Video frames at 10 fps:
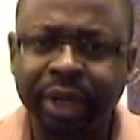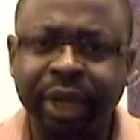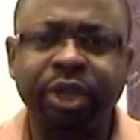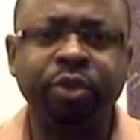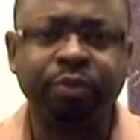
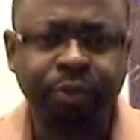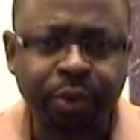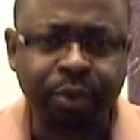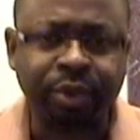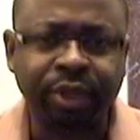is a
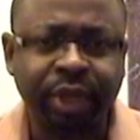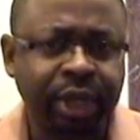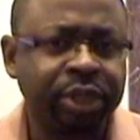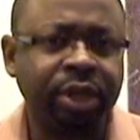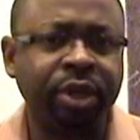fruit.
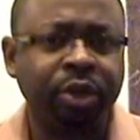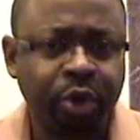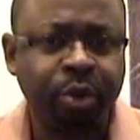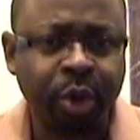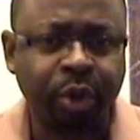It's a
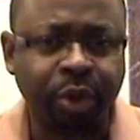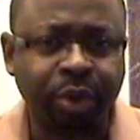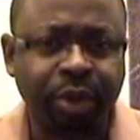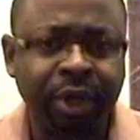kuromono.